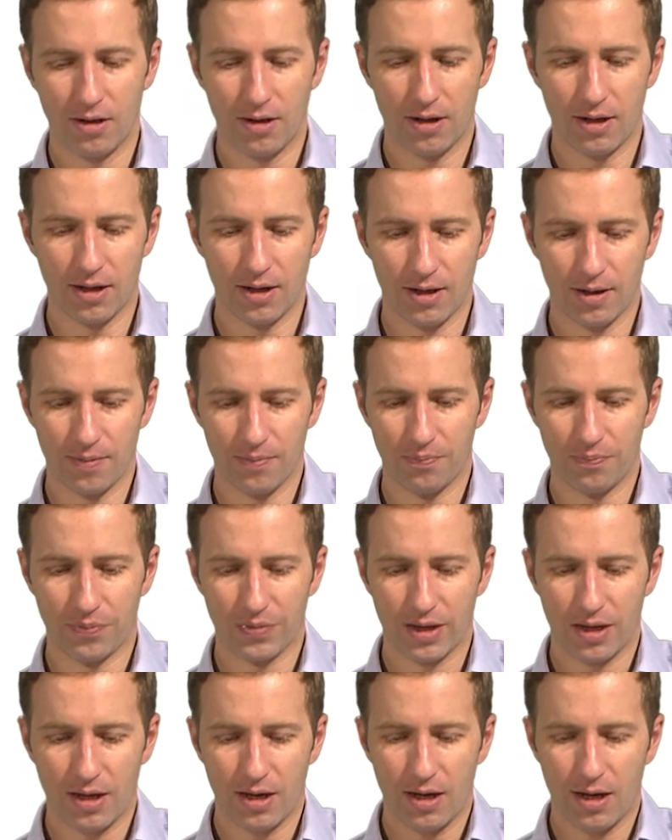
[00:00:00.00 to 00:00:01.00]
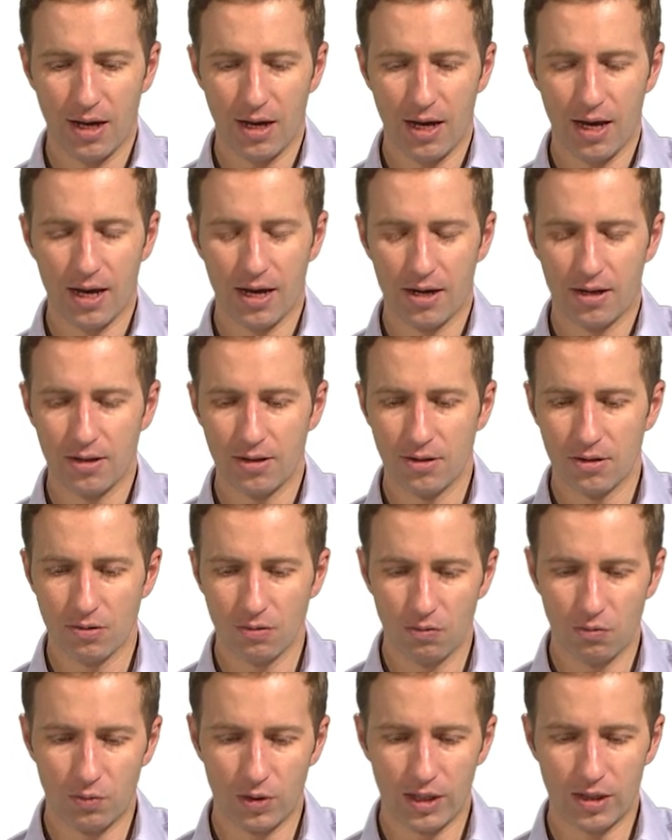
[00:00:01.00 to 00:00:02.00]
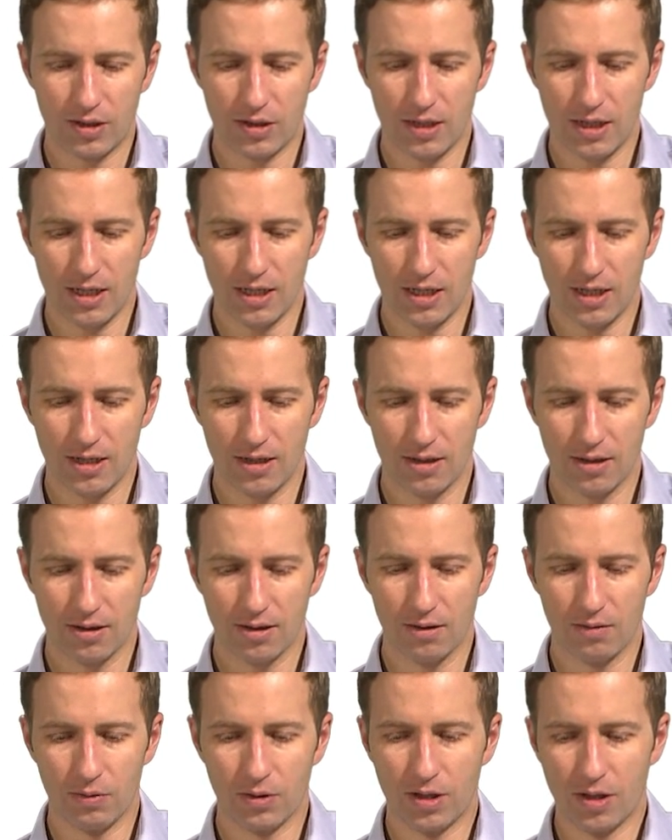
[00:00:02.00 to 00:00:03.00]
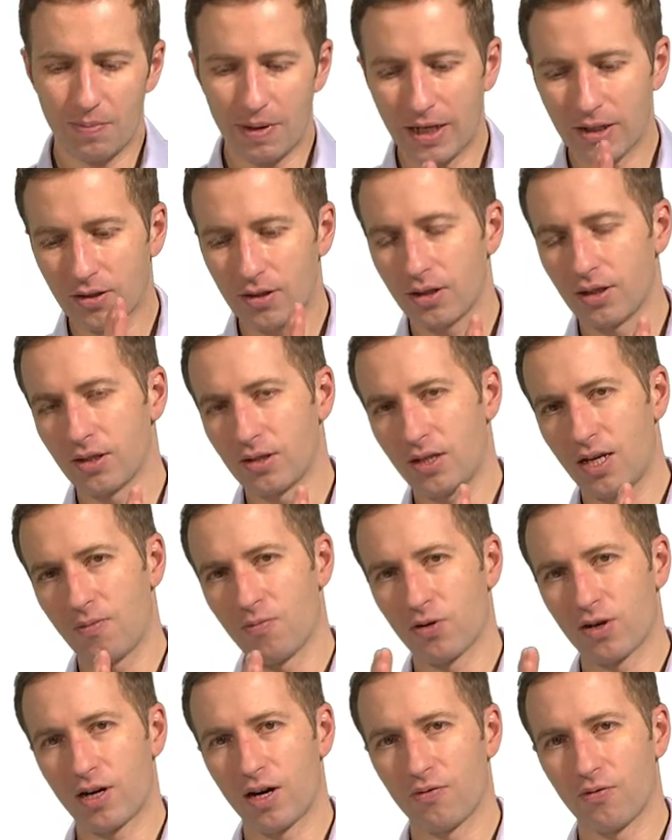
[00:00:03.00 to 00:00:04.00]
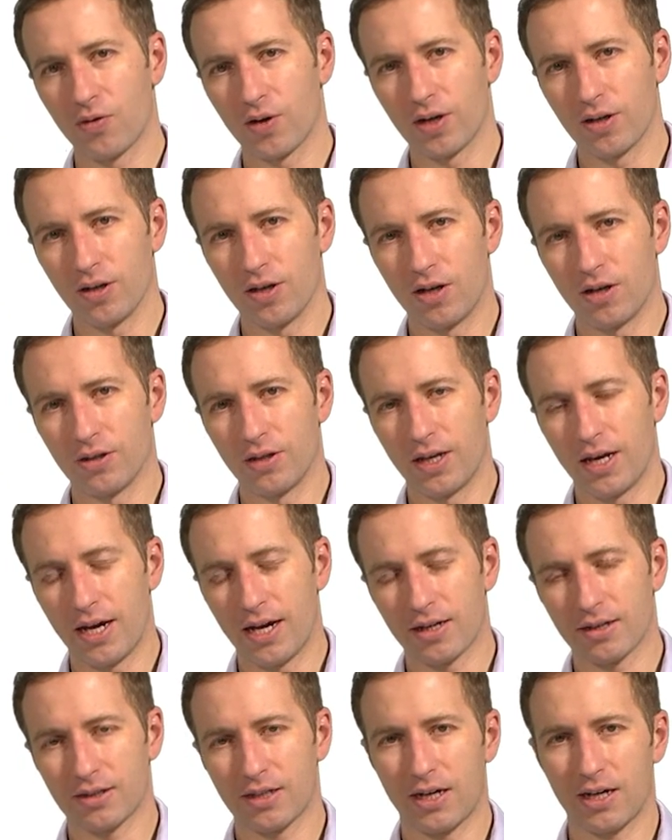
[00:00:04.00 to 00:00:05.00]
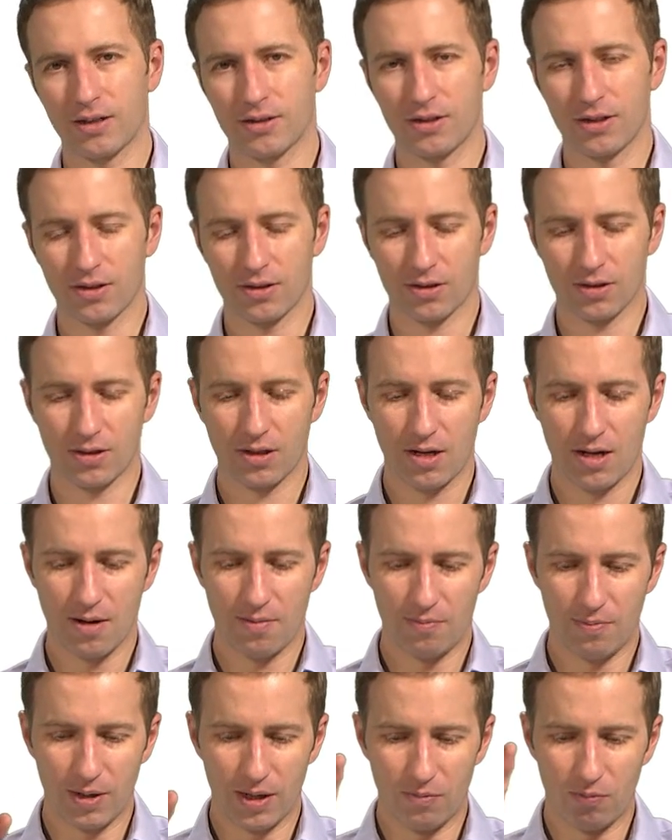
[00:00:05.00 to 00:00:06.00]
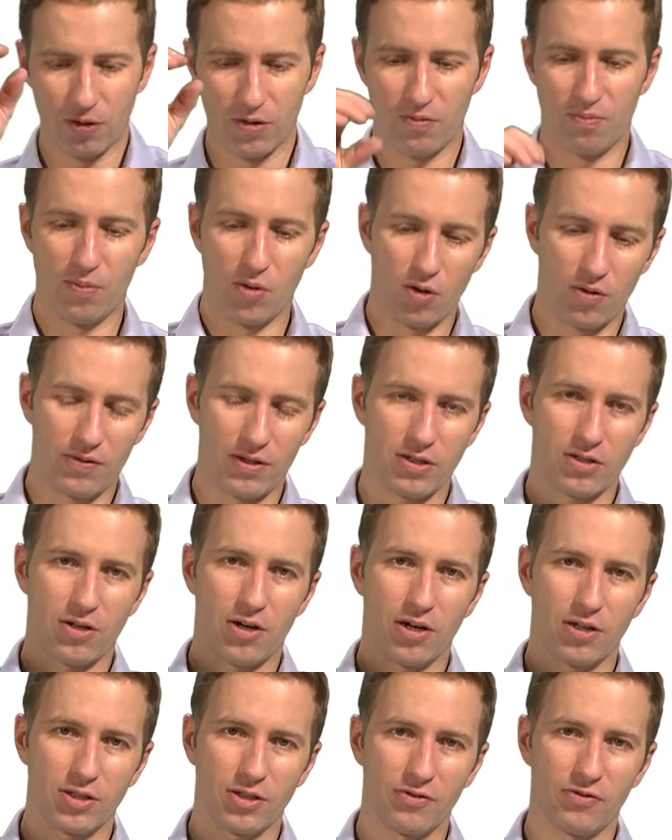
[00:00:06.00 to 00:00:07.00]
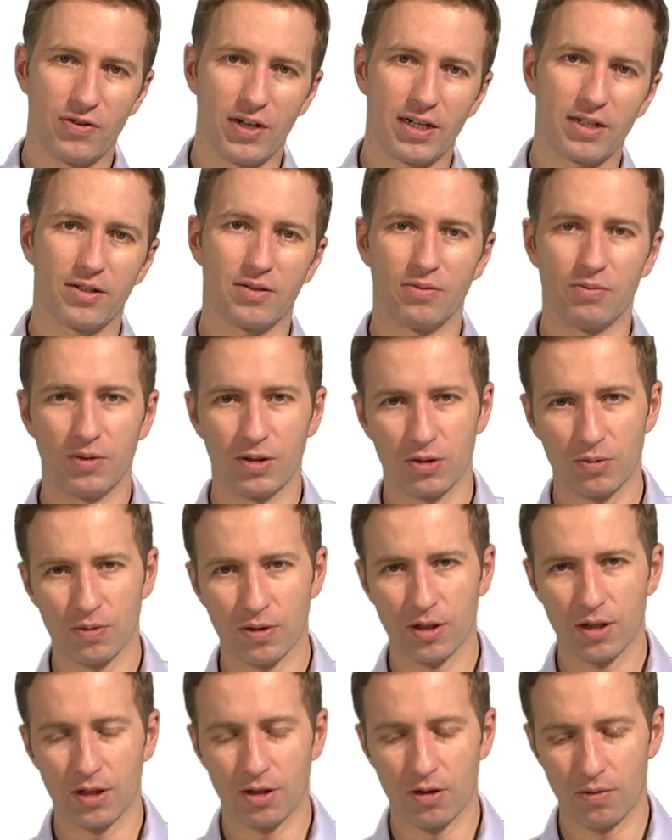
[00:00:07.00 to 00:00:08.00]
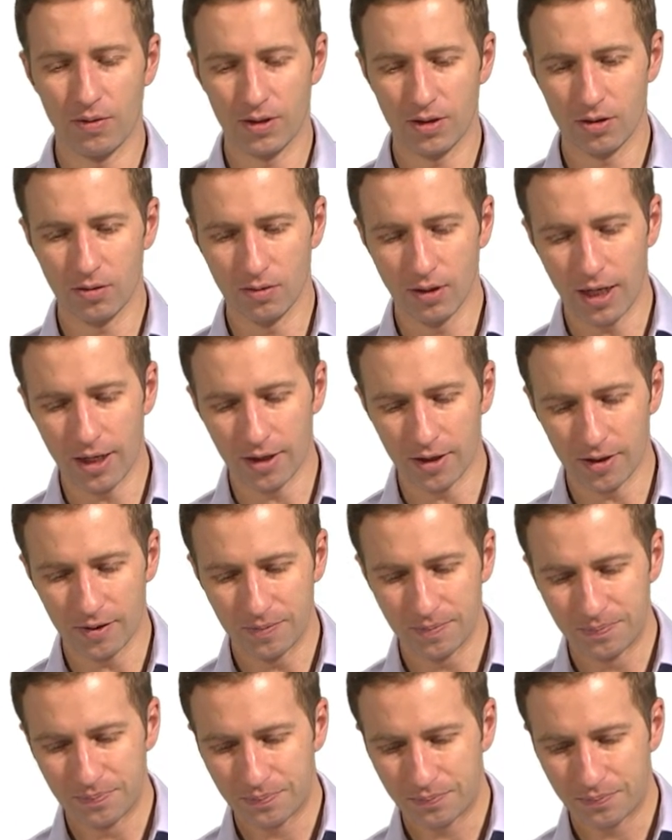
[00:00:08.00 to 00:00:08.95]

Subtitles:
And we see basically the same recovery along the x-axis, but with more of this arch effect, which we're going to go into later.